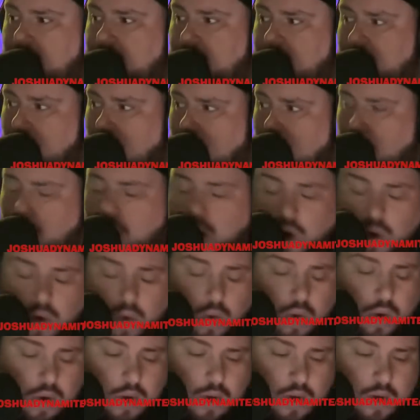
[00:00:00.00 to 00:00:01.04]

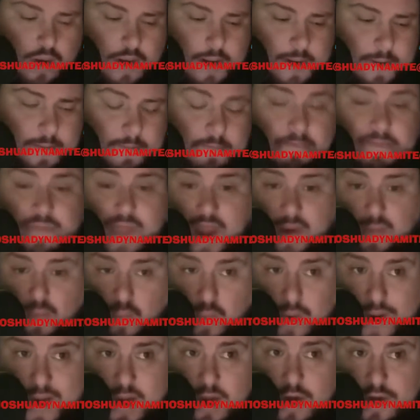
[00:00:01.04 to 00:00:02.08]
know that
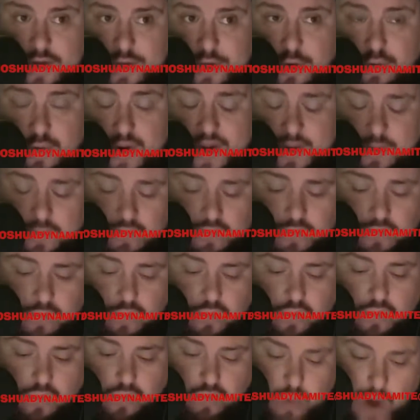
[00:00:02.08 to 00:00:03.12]
we are doing
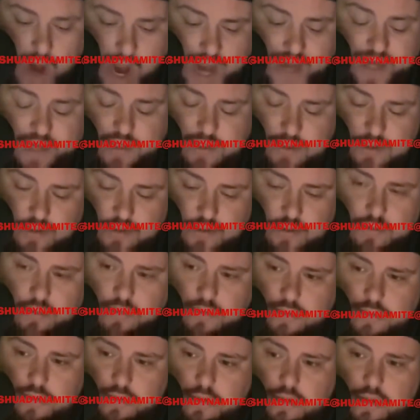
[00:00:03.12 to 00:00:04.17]
right,
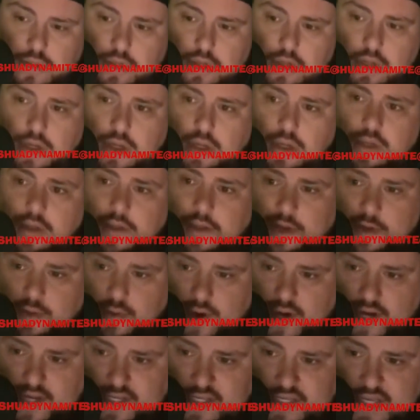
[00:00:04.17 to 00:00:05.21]
the
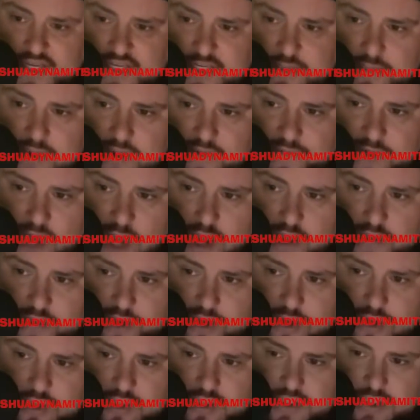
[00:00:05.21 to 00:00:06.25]
criticism of
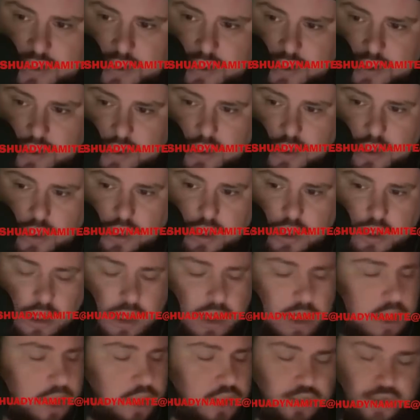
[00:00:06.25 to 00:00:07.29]
others
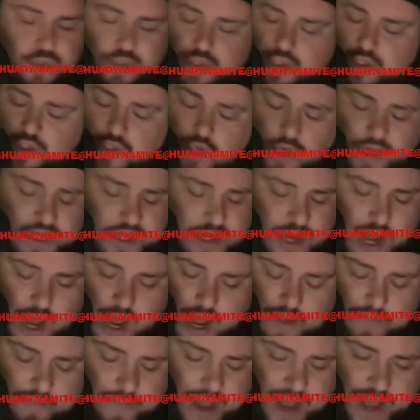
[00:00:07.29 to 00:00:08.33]
should
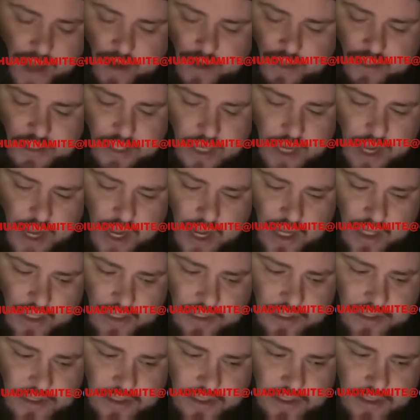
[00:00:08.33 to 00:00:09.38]
not matter to
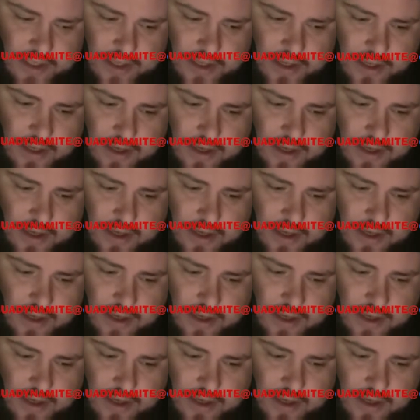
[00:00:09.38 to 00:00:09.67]
us.